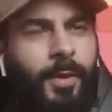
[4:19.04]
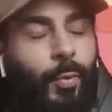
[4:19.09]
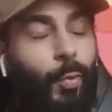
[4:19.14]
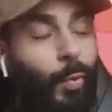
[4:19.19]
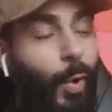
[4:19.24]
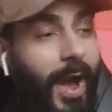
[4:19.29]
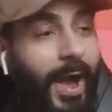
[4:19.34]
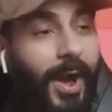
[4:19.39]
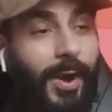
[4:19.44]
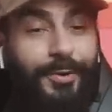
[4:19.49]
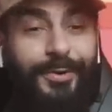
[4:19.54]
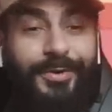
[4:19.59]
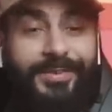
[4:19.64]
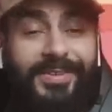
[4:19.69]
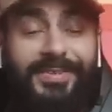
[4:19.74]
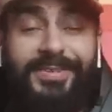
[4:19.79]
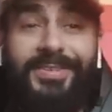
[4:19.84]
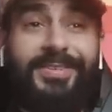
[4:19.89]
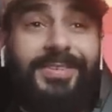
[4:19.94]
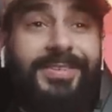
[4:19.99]
Wow,
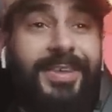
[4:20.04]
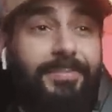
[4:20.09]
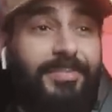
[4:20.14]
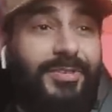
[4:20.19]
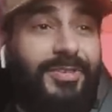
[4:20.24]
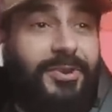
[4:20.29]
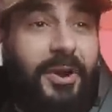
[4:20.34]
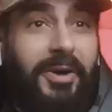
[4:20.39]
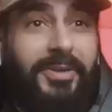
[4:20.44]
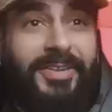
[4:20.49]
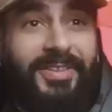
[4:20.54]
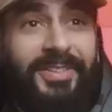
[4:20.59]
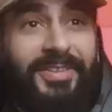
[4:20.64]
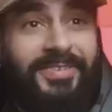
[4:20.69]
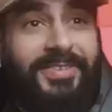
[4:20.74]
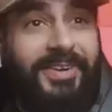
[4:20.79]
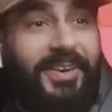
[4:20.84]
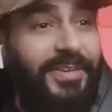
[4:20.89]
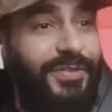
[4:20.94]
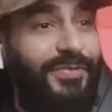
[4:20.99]
this is some start to the
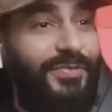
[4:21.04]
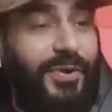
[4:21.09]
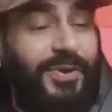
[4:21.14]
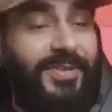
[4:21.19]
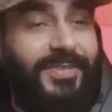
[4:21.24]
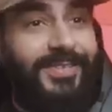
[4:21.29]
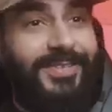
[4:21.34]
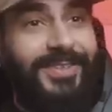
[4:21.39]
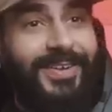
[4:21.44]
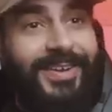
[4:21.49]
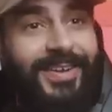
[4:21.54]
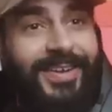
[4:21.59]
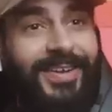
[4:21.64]
series, folks.